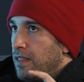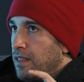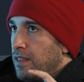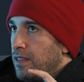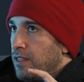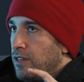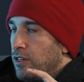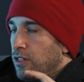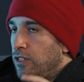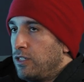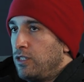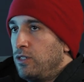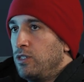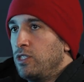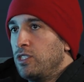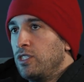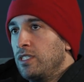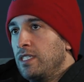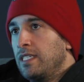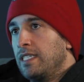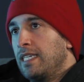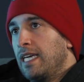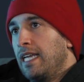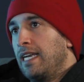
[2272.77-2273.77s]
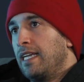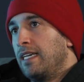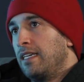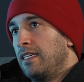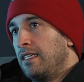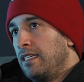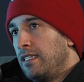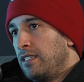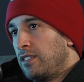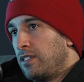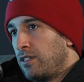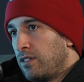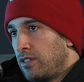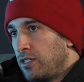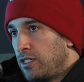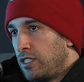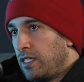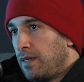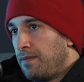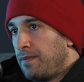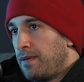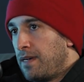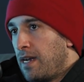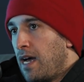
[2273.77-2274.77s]
they're usually getting an
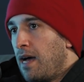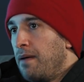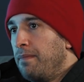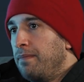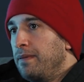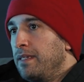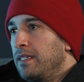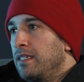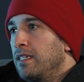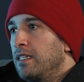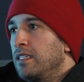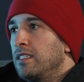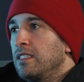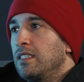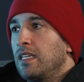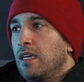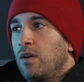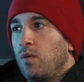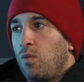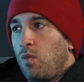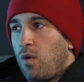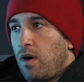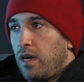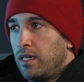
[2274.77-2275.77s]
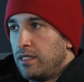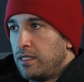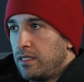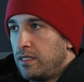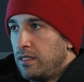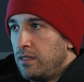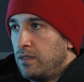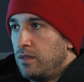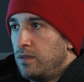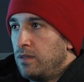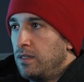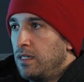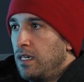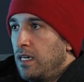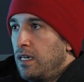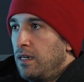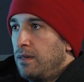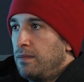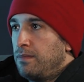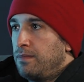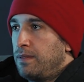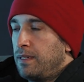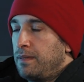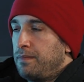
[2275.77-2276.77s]
internship not because they want to,
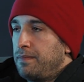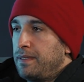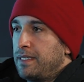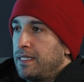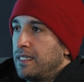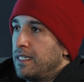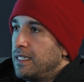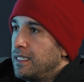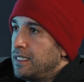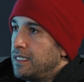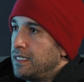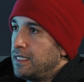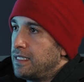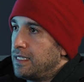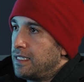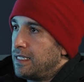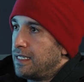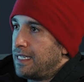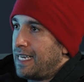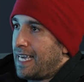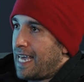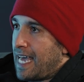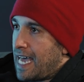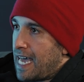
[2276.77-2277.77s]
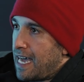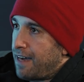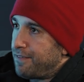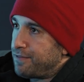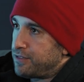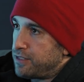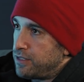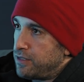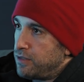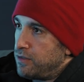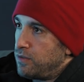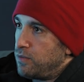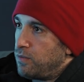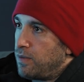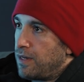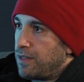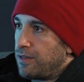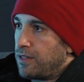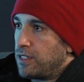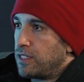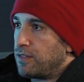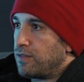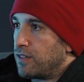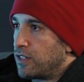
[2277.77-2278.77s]
but because they have to,
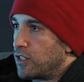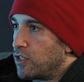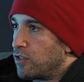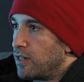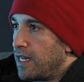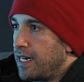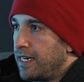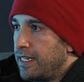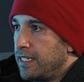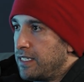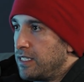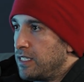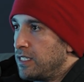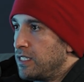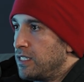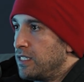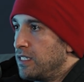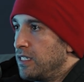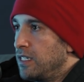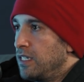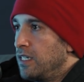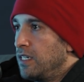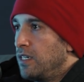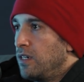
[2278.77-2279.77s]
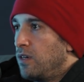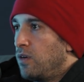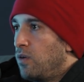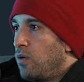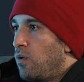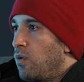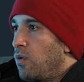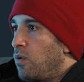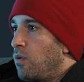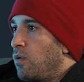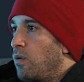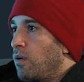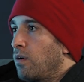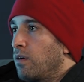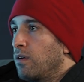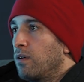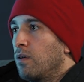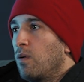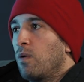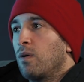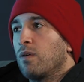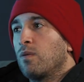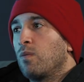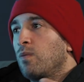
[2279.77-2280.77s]
whether it's for credits or
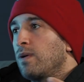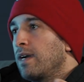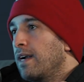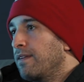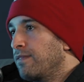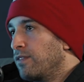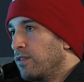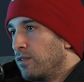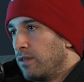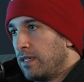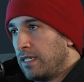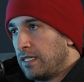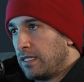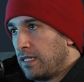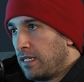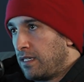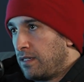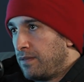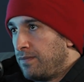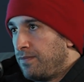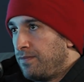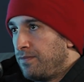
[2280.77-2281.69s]
whatever reason.